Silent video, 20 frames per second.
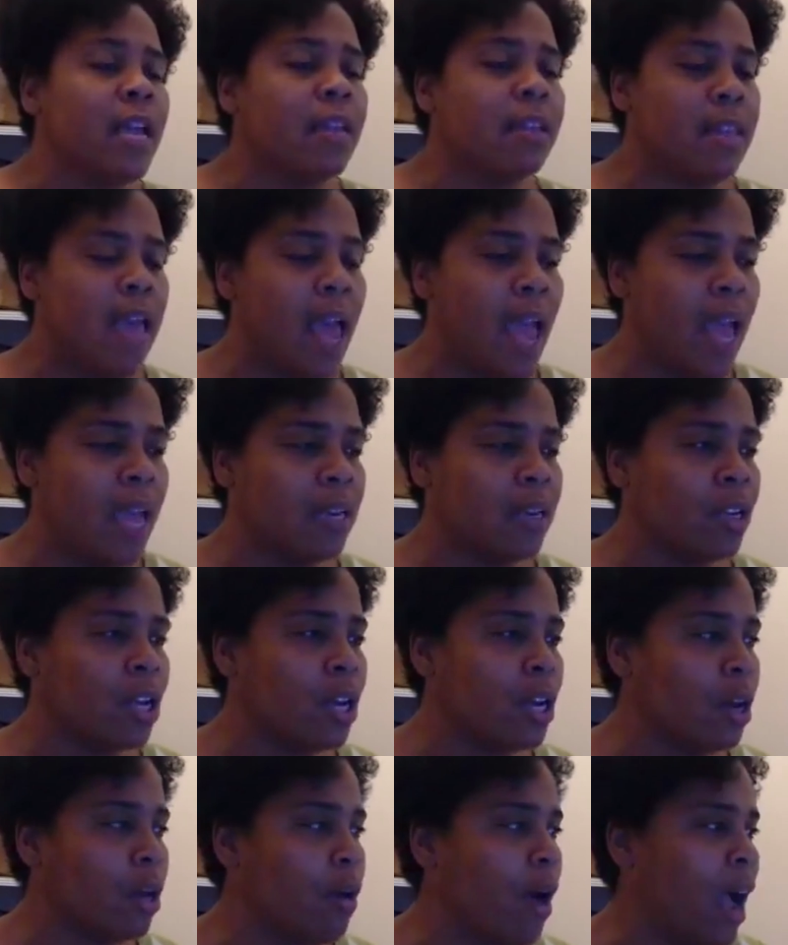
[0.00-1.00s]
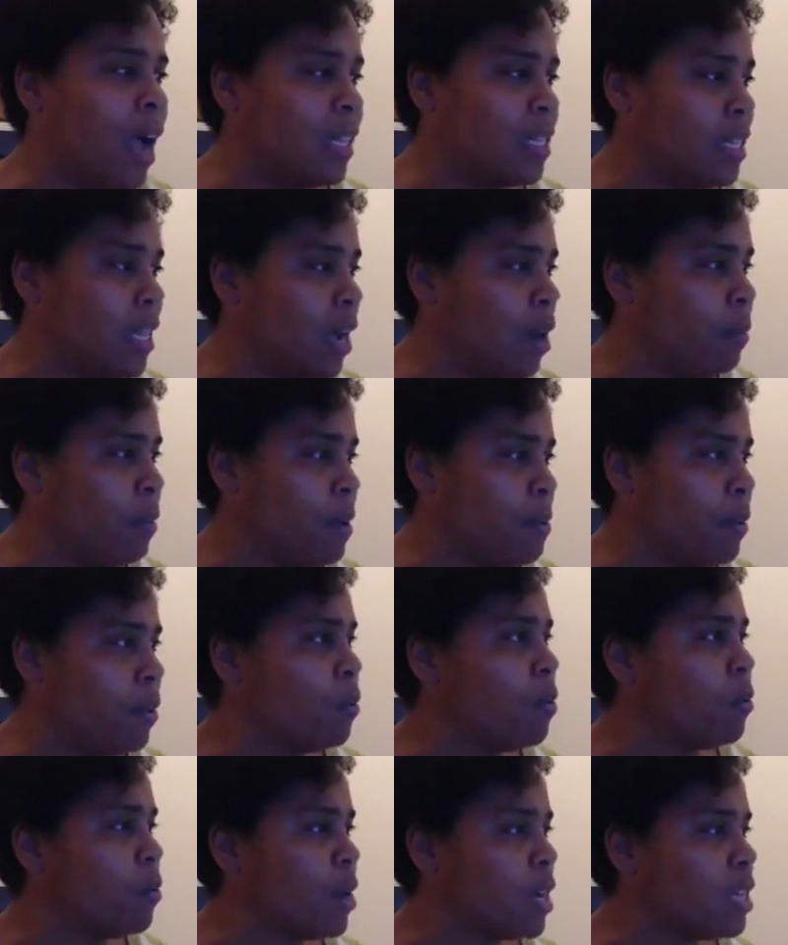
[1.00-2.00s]
thing that, I tell
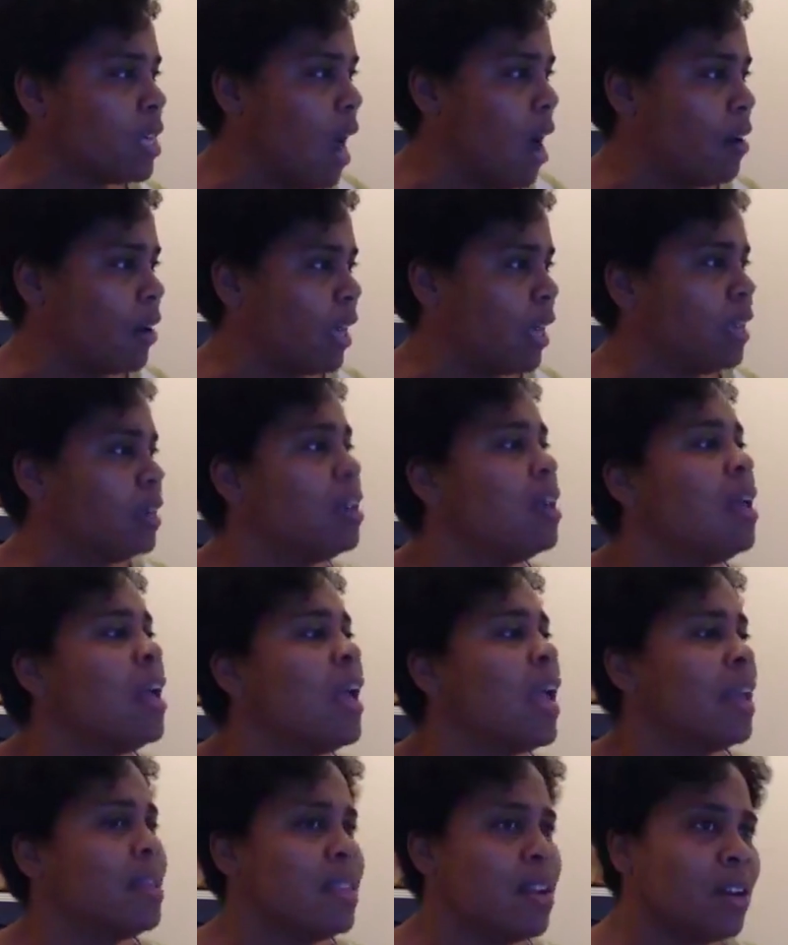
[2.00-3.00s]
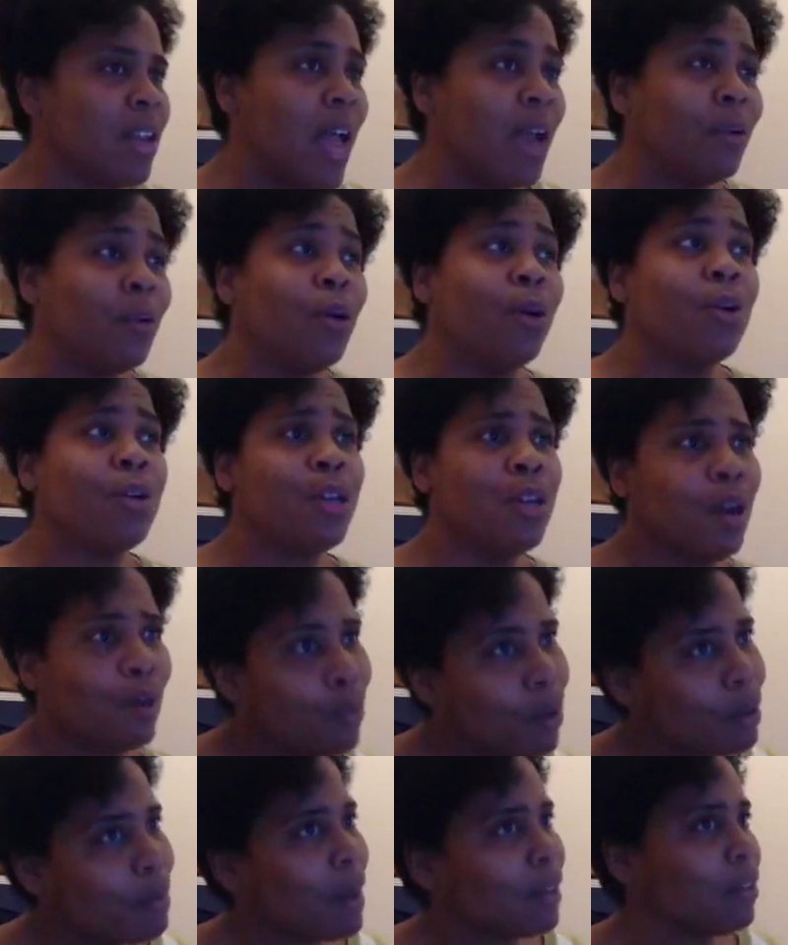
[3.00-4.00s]
people when we're talking and they're like, well,
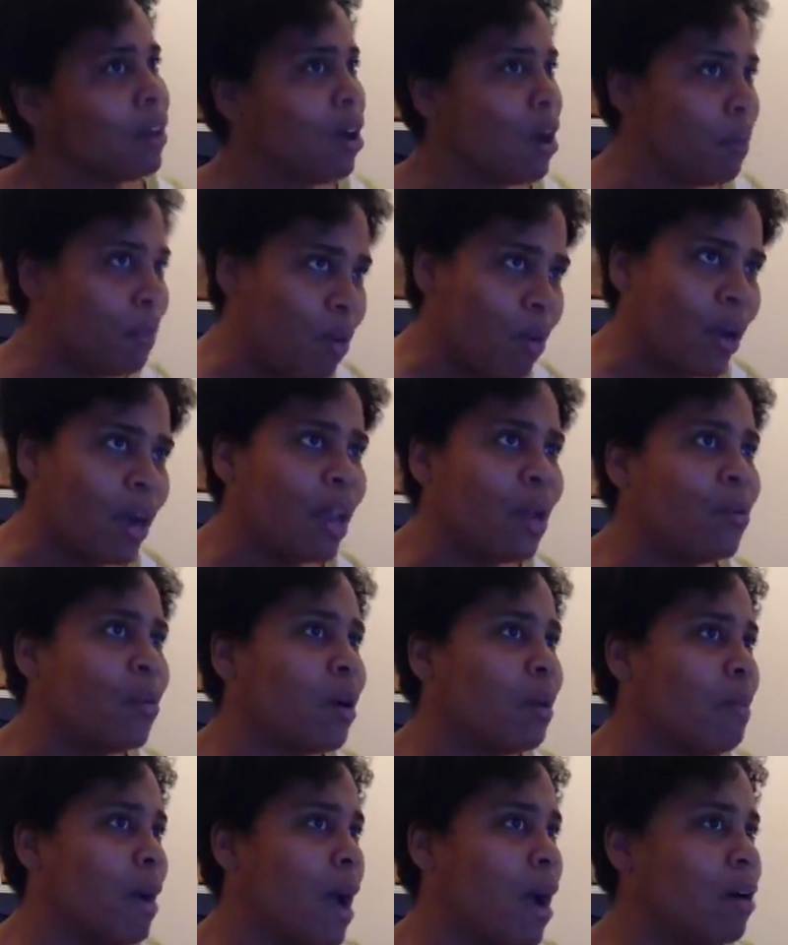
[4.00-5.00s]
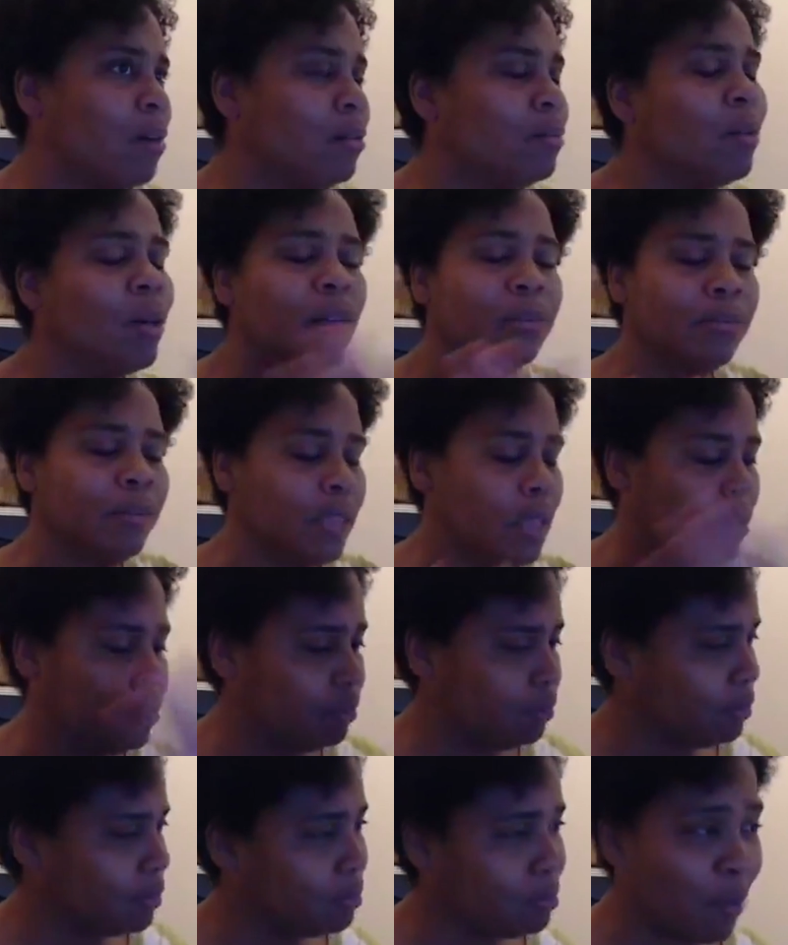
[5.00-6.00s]
what about the onboarding? What about, well,
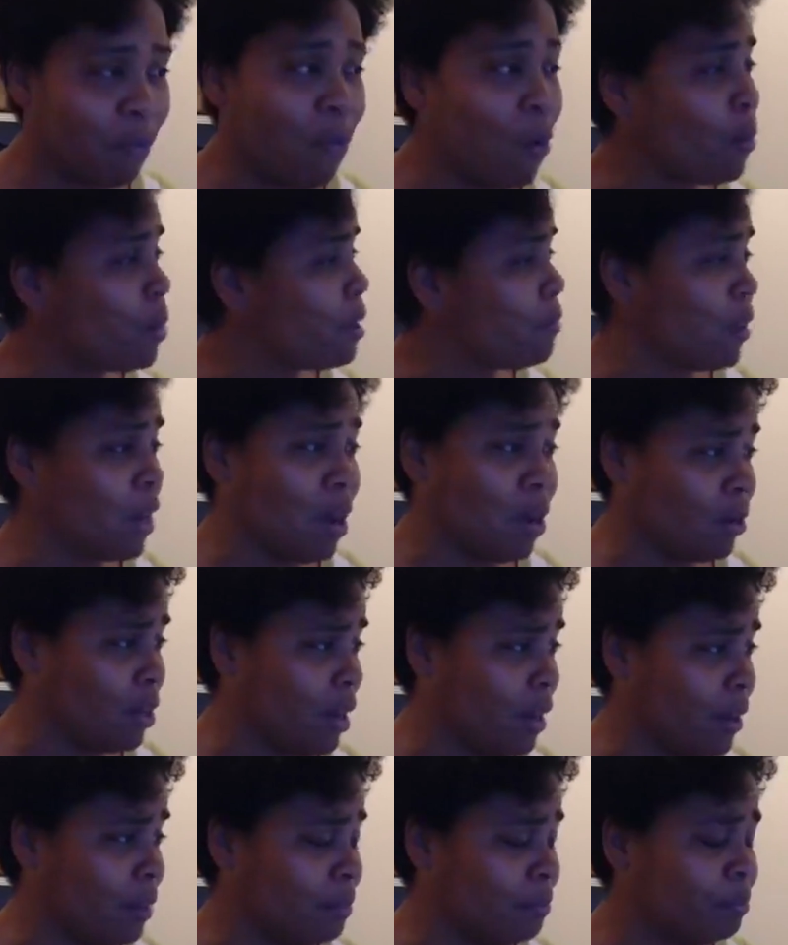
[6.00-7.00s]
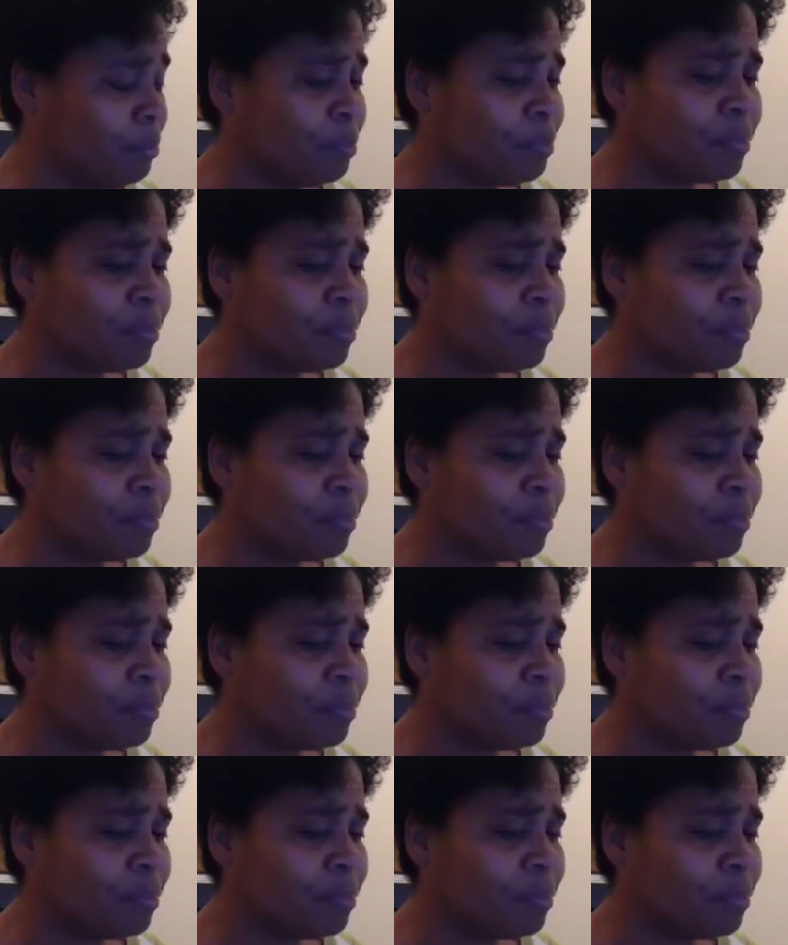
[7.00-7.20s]
no, before we even go there,